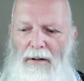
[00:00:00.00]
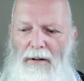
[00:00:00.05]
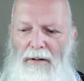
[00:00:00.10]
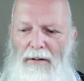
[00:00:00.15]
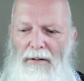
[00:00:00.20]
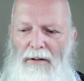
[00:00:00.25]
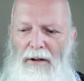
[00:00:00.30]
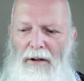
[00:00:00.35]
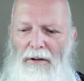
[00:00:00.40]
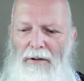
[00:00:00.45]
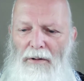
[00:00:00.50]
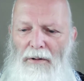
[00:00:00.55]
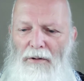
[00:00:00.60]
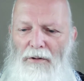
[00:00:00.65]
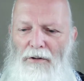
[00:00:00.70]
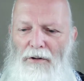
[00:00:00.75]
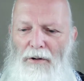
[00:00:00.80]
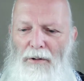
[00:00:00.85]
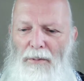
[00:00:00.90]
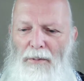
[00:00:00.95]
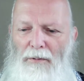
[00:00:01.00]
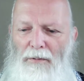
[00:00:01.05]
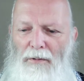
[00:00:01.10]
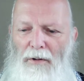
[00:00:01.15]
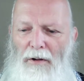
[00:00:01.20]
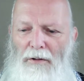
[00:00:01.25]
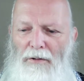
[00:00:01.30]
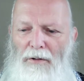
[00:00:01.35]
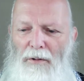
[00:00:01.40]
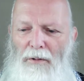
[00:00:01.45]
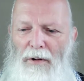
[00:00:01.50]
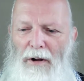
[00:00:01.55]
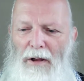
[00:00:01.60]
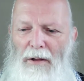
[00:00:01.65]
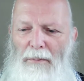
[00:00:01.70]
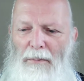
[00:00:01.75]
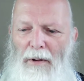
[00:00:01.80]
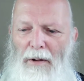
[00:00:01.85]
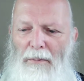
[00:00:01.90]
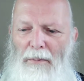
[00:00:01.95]
Dear YouTube, first you
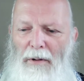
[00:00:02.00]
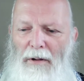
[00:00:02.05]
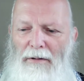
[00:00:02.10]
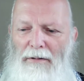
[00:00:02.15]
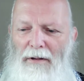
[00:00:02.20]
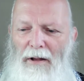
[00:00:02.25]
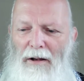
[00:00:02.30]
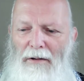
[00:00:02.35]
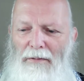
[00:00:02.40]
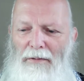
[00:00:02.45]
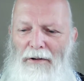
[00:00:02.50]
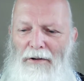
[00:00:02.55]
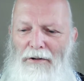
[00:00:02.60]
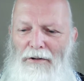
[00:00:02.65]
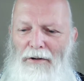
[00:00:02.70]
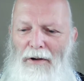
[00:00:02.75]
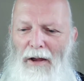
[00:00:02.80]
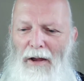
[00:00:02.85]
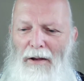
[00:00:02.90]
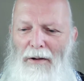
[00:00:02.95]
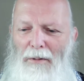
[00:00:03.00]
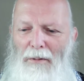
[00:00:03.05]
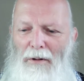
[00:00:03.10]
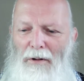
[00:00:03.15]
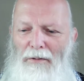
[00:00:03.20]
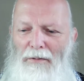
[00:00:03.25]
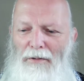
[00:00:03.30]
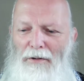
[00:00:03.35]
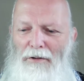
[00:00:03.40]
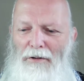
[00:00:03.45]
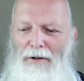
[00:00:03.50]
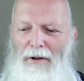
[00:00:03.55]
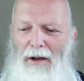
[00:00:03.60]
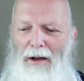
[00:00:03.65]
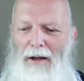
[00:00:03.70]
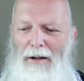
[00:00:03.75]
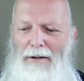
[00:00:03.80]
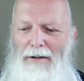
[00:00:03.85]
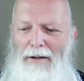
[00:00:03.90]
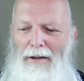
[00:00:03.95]
recommend me a Salafist sheikh calling for
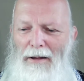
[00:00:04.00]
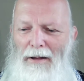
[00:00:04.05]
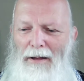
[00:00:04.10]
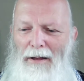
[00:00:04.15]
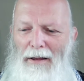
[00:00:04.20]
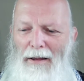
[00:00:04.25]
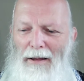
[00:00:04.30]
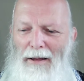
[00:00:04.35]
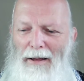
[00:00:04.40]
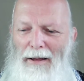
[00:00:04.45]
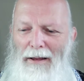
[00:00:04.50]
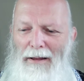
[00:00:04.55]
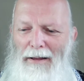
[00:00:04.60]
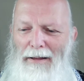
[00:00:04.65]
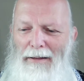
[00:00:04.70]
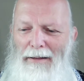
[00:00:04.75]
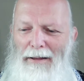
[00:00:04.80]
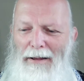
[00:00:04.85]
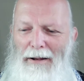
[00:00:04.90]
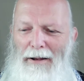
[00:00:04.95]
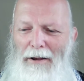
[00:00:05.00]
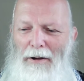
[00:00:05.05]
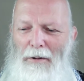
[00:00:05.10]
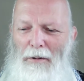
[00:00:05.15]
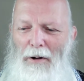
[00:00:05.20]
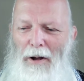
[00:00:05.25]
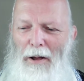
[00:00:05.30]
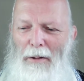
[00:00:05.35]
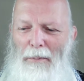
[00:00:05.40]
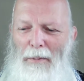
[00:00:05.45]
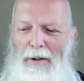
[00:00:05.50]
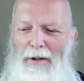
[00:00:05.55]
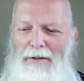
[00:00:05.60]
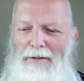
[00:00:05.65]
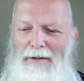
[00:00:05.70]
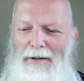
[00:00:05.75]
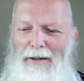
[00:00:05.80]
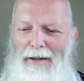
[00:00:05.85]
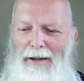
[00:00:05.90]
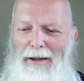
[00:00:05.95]
jihad, then a rabbi
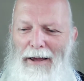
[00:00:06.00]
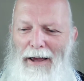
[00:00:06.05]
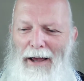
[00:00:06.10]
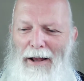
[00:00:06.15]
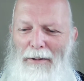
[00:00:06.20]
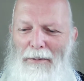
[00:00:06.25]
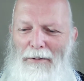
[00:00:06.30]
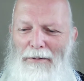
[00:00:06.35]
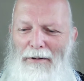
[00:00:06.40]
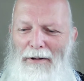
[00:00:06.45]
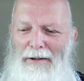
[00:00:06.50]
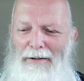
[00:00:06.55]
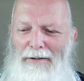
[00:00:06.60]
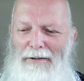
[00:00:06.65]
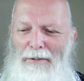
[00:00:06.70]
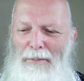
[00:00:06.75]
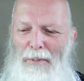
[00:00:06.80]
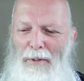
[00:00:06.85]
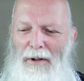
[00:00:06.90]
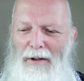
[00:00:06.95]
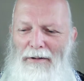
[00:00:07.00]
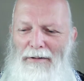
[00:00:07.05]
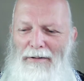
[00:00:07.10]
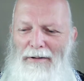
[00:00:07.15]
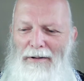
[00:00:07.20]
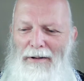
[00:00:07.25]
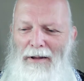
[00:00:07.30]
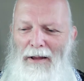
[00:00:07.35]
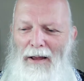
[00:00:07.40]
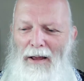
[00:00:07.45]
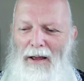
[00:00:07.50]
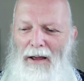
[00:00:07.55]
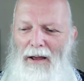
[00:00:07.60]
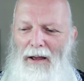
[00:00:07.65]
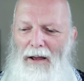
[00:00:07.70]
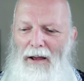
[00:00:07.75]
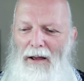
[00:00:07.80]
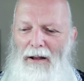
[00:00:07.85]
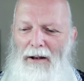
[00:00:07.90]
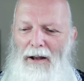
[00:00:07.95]
saying Cain was a lizard person,
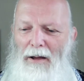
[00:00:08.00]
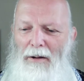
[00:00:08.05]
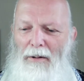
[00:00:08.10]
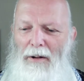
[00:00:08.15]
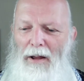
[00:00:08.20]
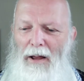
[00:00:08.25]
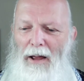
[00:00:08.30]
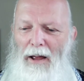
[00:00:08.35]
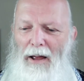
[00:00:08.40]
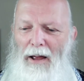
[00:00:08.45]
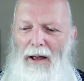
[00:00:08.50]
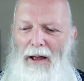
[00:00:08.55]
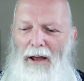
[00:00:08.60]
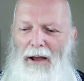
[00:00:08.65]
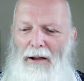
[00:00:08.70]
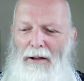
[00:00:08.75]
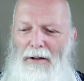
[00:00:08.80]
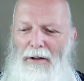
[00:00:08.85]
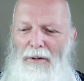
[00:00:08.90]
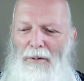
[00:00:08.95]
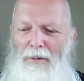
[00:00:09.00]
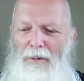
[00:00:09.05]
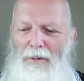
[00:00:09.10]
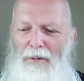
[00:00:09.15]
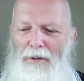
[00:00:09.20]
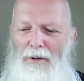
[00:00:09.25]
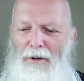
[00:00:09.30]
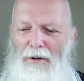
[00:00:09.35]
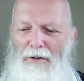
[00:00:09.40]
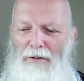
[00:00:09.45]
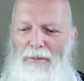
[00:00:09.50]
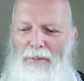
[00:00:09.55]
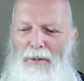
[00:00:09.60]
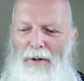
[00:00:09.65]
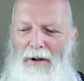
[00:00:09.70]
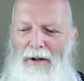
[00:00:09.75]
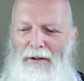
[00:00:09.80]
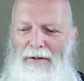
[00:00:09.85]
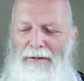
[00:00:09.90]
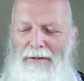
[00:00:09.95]
now an Anglo-Orthodox
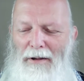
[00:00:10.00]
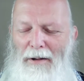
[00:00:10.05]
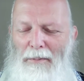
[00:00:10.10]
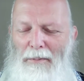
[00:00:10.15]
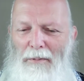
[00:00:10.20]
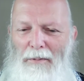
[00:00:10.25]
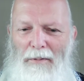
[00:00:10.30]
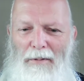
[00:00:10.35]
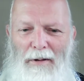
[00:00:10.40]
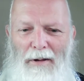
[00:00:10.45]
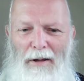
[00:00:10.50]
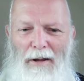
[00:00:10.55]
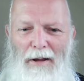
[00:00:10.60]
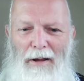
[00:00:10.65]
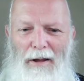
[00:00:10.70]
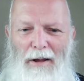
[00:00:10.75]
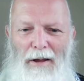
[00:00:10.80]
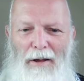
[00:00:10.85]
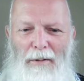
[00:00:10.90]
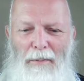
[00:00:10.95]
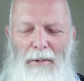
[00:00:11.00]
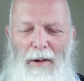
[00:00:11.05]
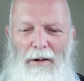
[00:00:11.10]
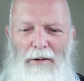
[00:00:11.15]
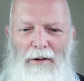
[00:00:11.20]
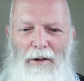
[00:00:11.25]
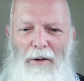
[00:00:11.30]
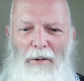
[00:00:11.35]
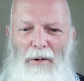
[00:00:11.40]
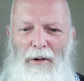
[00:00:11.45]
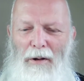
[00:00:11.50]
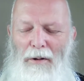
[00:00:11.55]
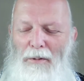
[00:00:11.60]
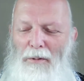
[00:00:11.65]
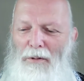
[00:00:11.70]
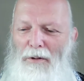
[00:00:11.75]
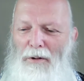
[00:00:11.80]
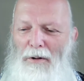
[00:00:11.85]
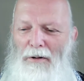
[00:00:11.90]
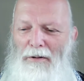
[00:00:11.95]
priest. I'm Antiochian
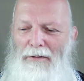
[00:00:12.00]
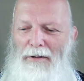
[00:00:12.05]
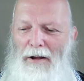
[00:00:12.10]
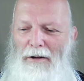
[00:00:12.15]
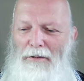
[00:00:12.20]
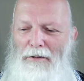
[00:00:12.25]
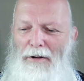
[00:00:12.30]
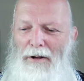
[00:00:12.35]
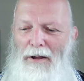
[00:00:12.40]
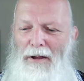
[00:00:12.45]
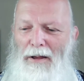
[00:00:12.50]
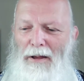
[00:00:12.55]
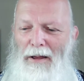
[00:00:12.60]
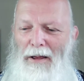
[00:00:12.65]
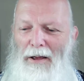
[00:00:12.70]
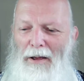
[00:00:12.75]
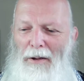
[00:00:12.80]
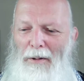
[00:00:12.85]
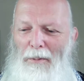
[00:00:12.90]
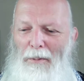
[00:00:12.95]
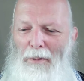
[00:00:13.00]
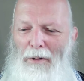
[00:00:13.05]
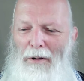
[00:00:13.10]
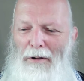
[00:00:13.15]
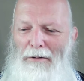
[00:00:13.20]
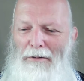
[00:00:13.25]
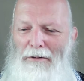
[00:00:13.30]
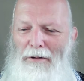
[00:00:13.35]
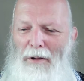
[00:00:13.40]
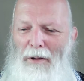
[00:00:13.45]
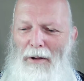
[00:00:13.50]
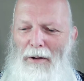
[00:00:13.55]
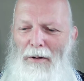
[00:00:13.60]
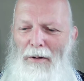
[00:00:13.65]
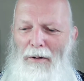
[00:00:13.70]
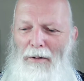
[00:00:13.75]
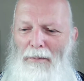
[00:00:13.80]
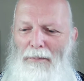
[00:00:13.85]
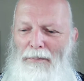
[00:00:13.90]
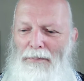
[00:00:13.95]
Orthodox actually. What is going
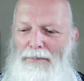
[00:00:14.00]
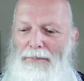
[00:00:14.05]
on?